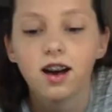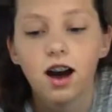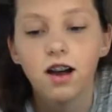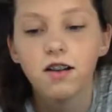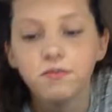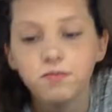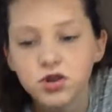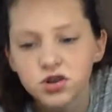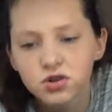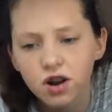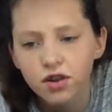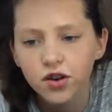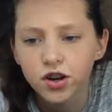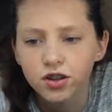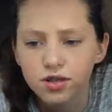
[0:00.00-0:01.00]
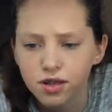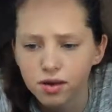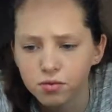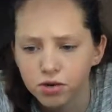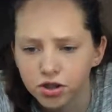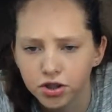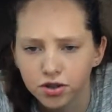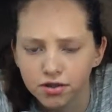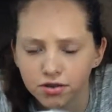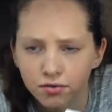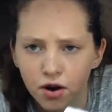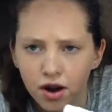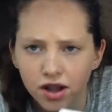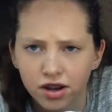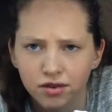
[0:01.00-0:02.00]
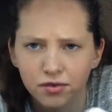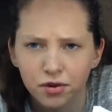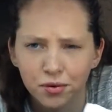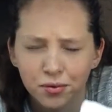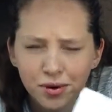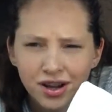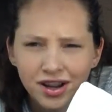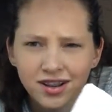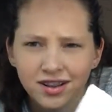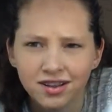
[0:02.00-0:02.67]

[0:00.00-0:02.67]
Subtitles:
I'm sure I've heard somewhere that there's a right and a wrong way